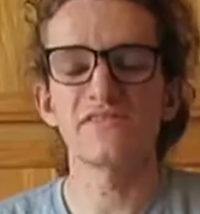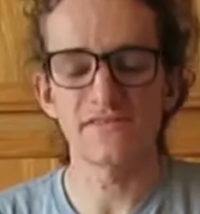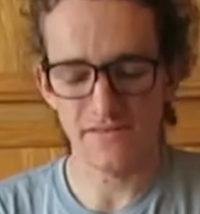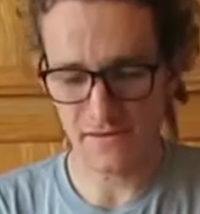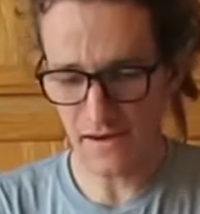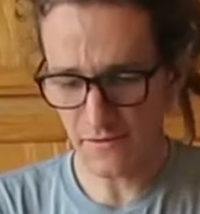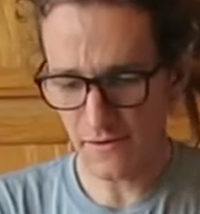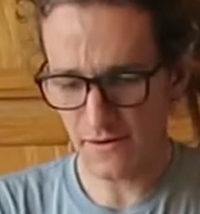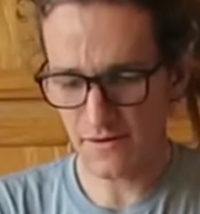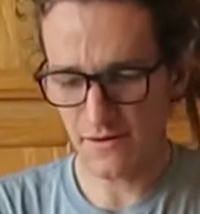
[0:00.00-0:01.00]
So now
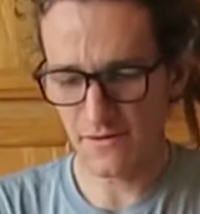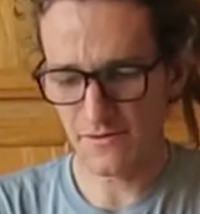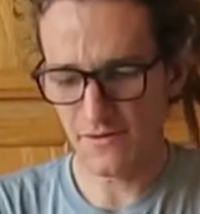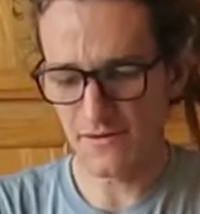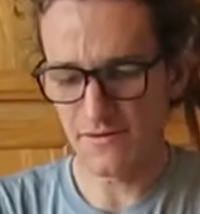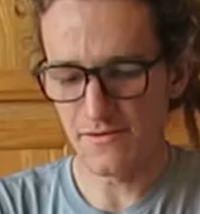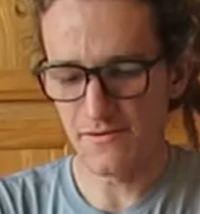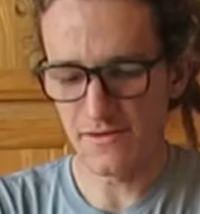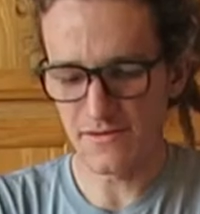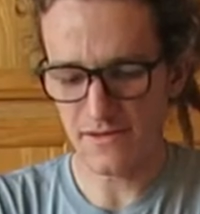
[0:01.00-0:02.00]
what you're going to want to do
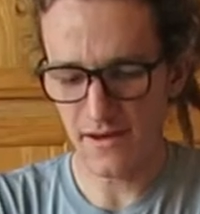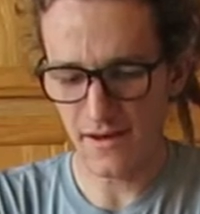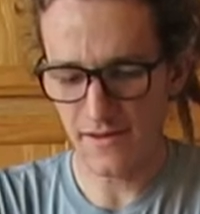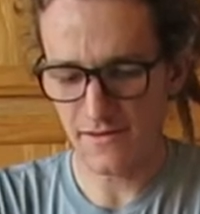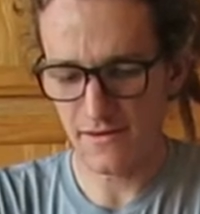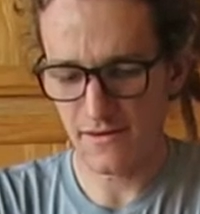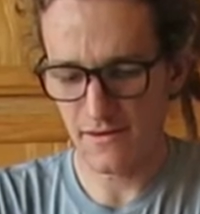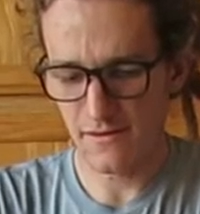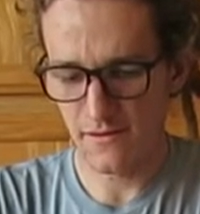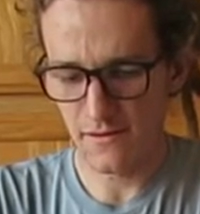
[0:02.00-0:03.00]
is cut
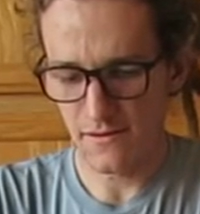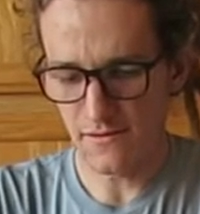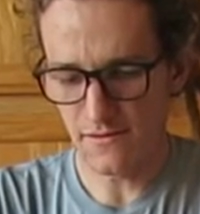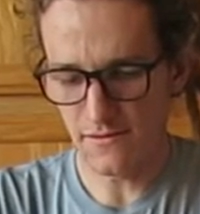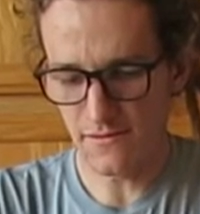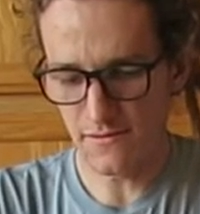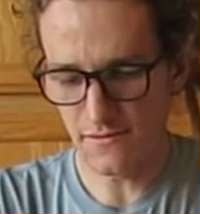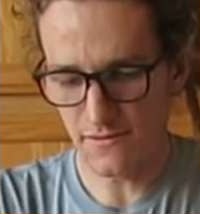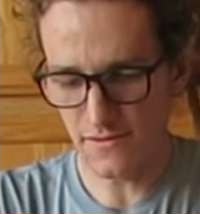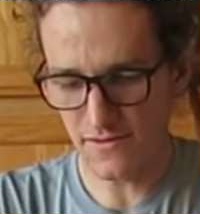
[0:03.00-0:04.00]

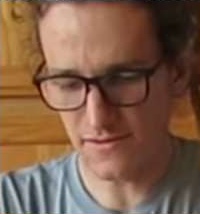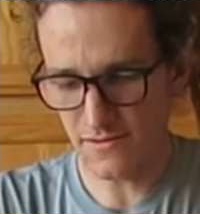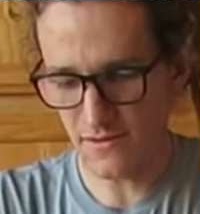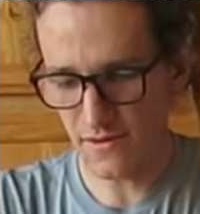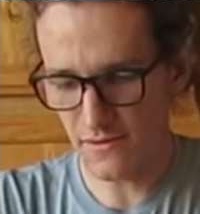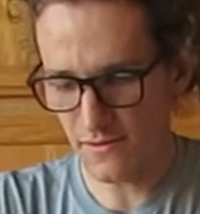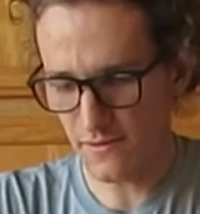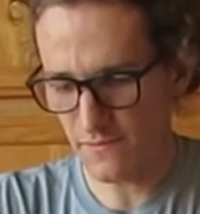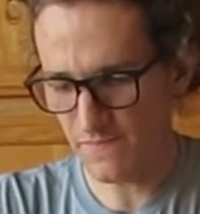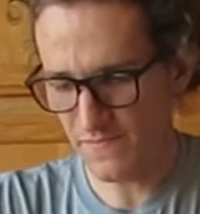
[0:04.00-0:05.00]
this dough
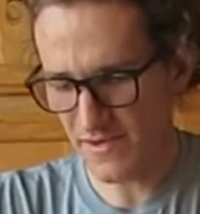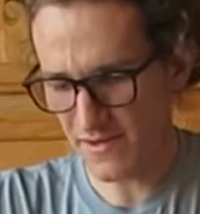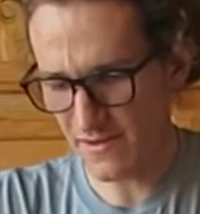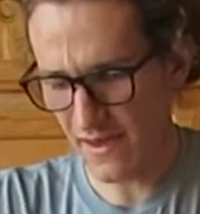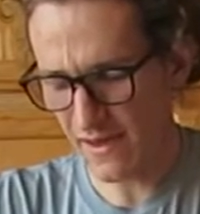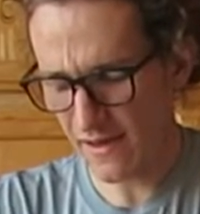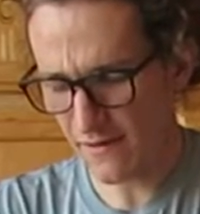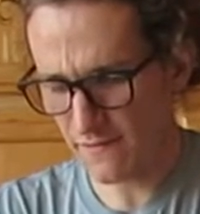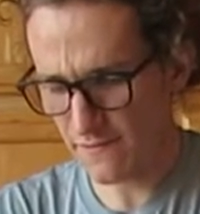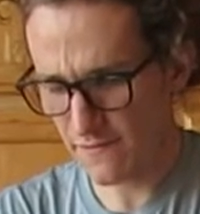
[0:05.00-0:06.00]
in
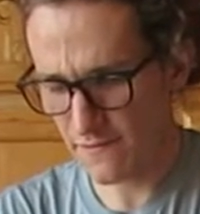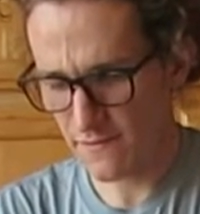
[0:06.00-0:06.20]
half.